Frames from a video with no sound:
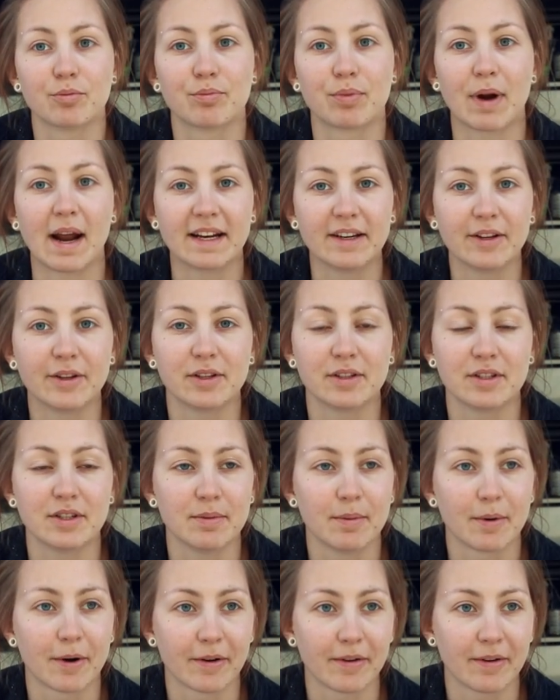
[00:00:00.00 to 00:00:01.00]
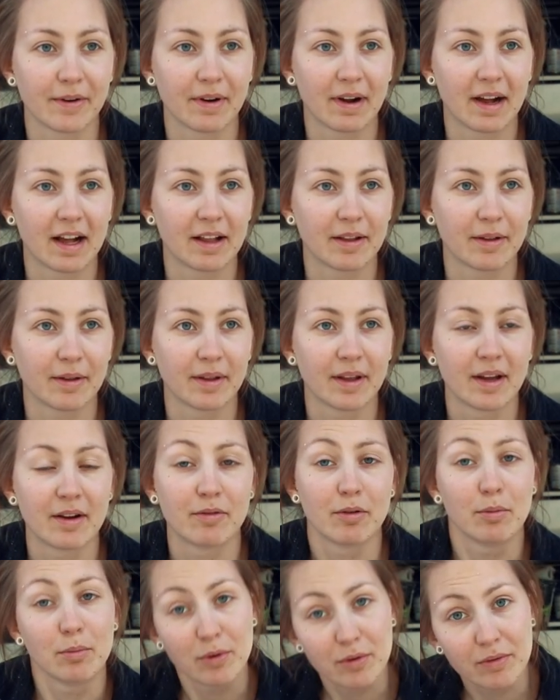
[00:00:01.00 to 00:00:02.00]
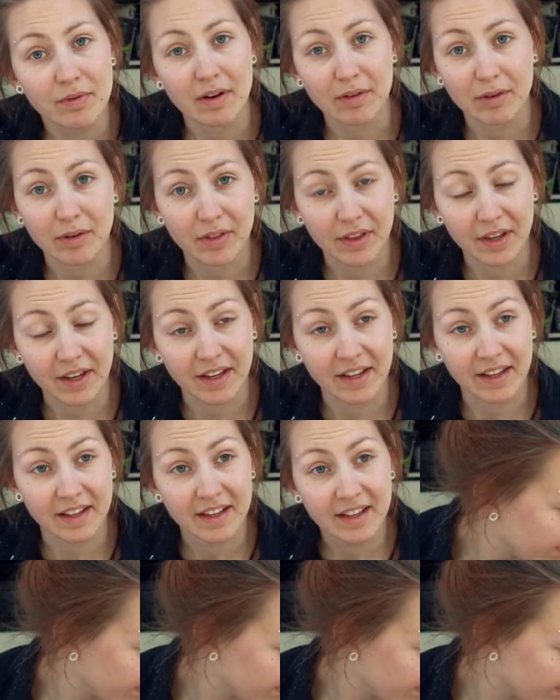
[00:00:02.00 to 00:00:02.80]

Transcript: bright and early tomorrow, I'll remove everything,